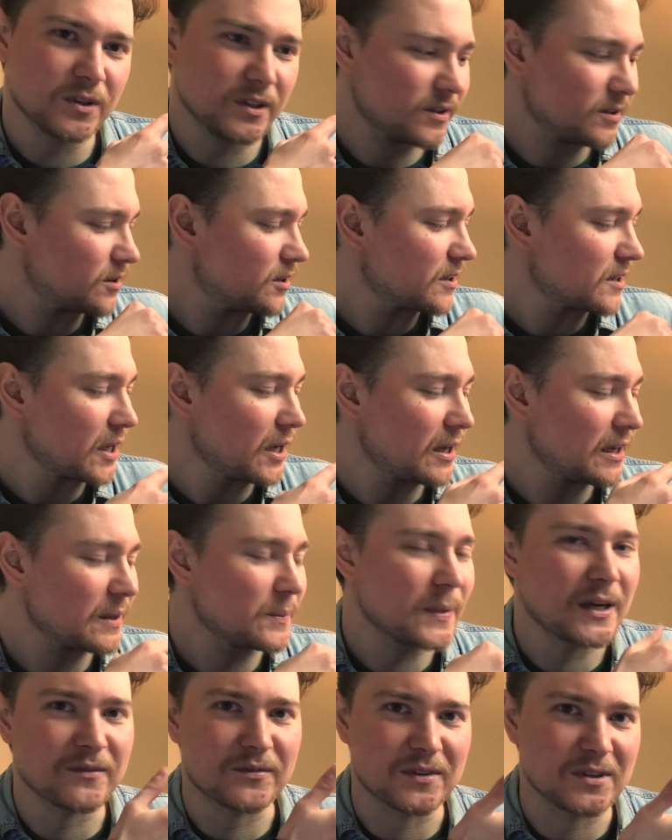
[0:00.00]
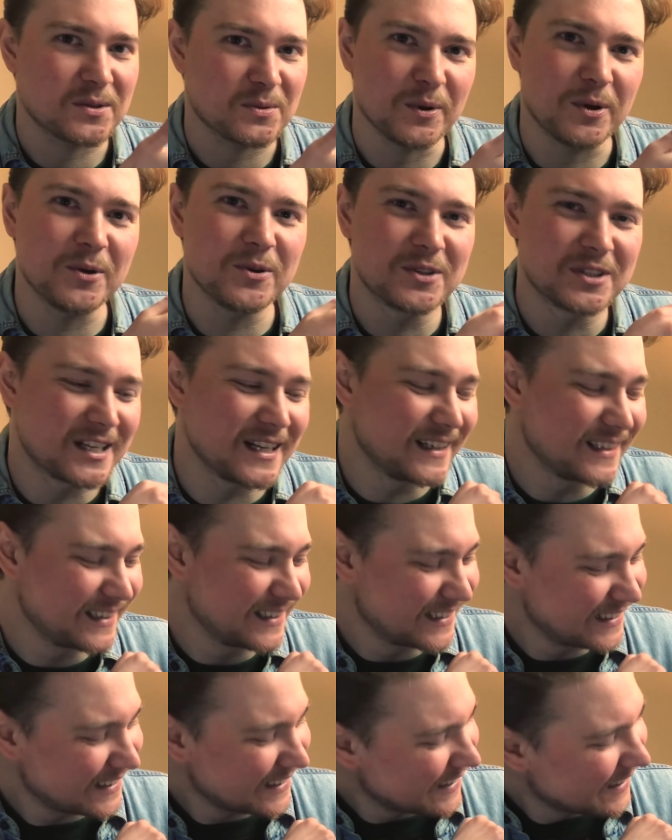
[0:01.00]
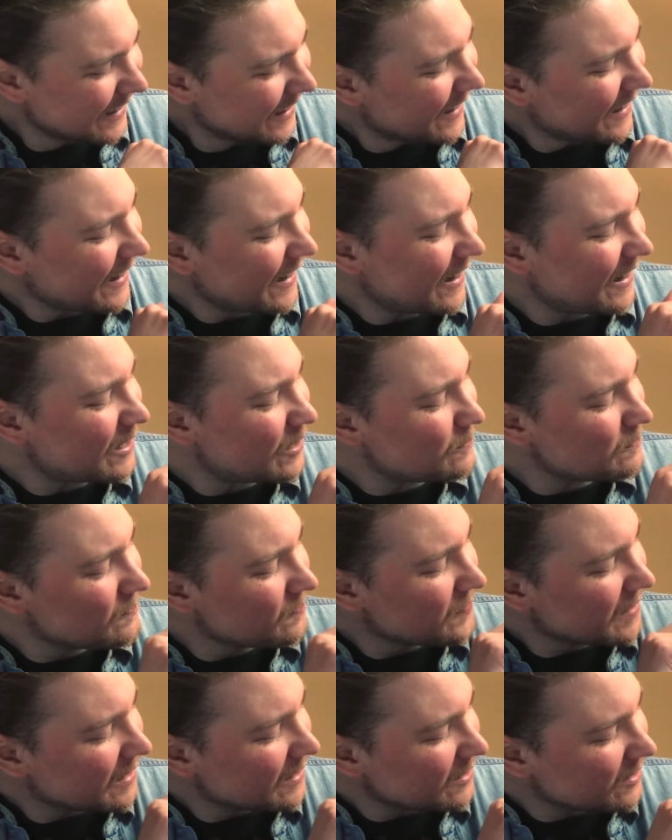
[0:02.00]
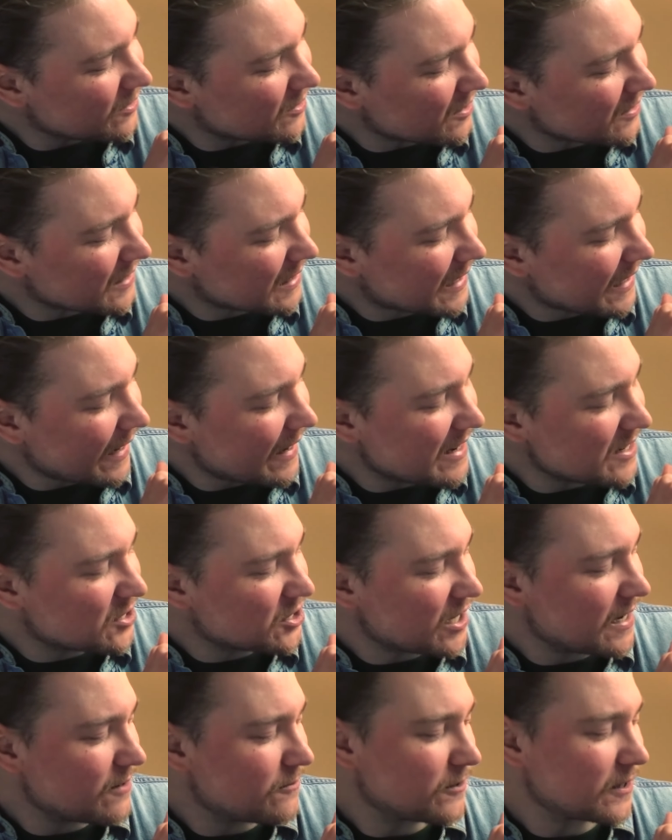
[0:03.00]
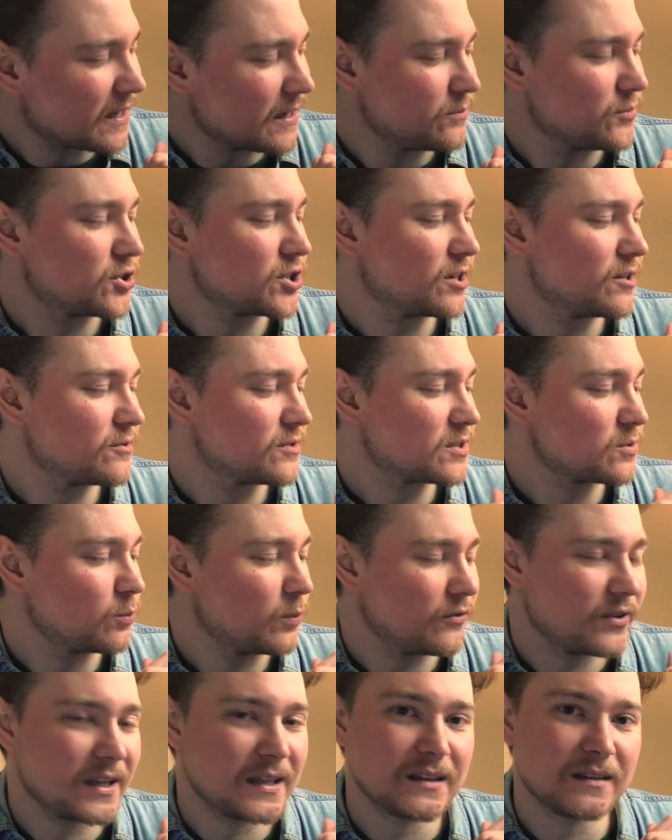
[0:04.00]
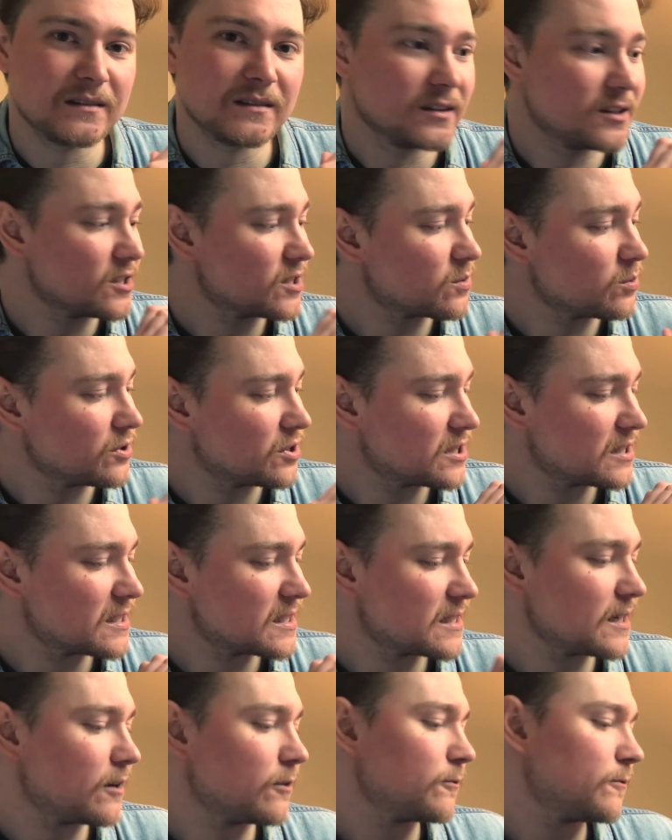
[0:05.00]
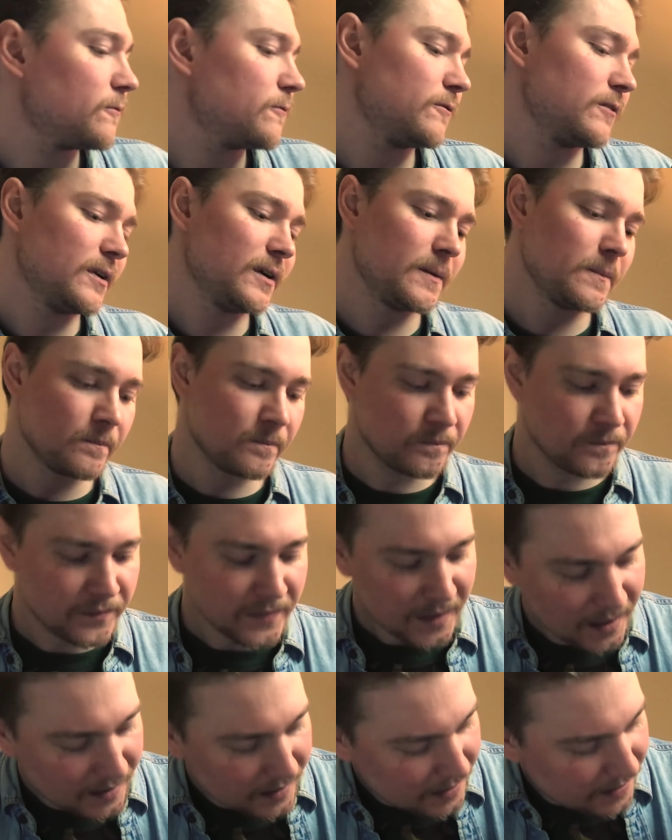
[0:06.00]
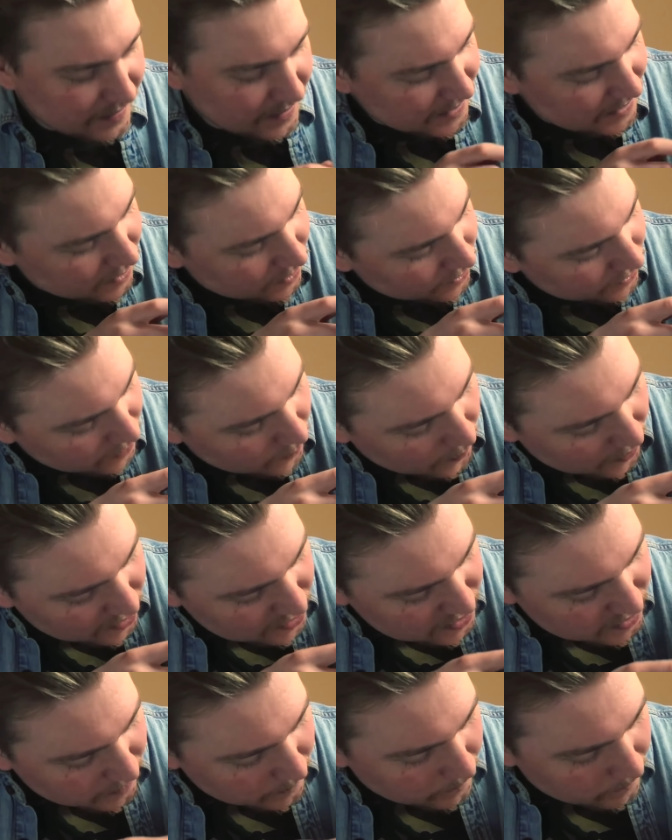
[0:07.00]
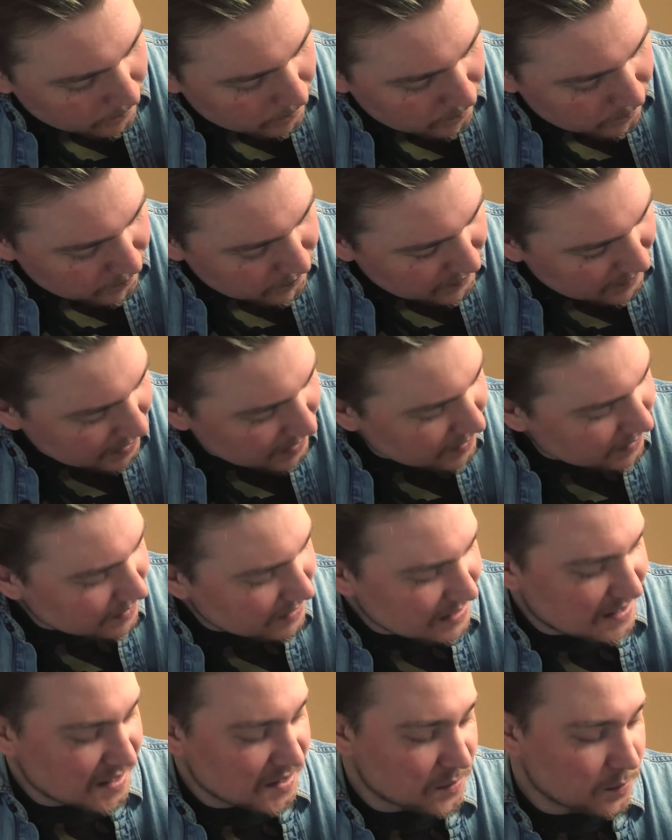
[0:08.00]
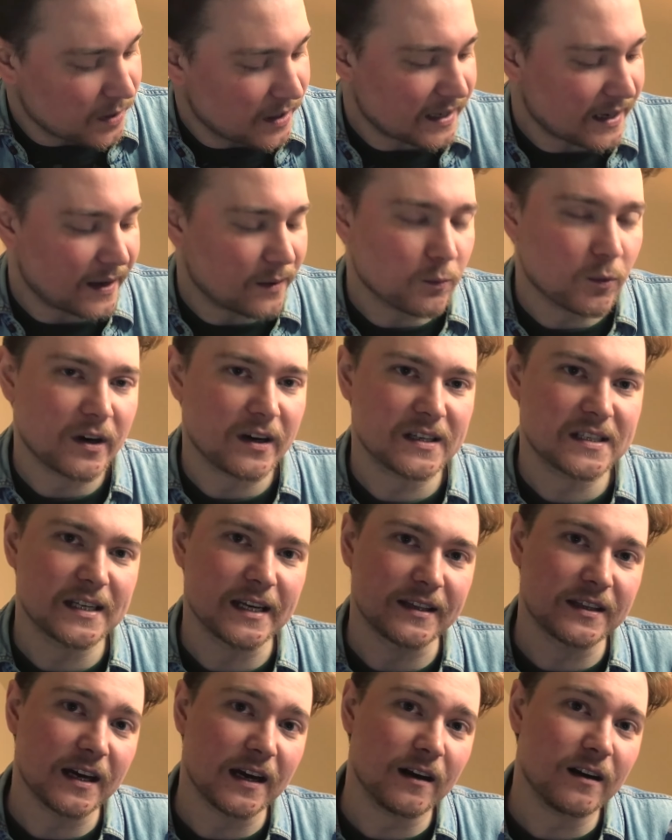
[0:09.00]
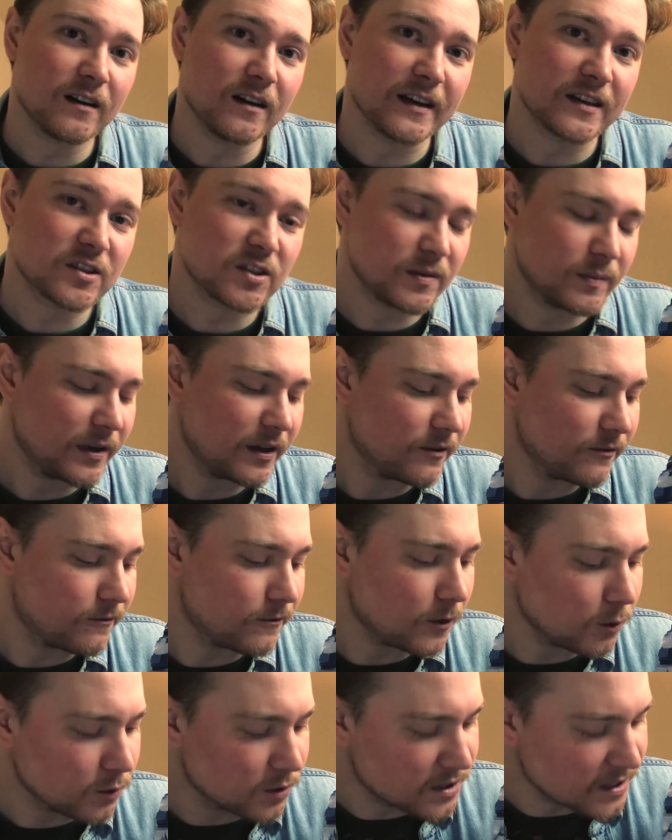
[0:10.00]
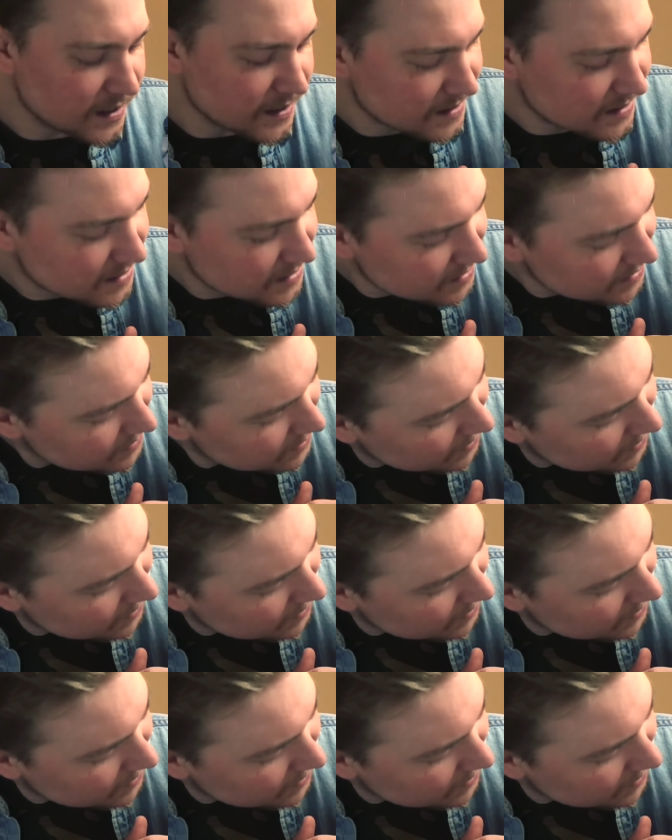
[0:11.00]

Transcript: The curly bit of the swoosh. You got the KJ for Kim Jones within the swoosh itself, and then along the bottom, this is where I said that extra bit of Volt is.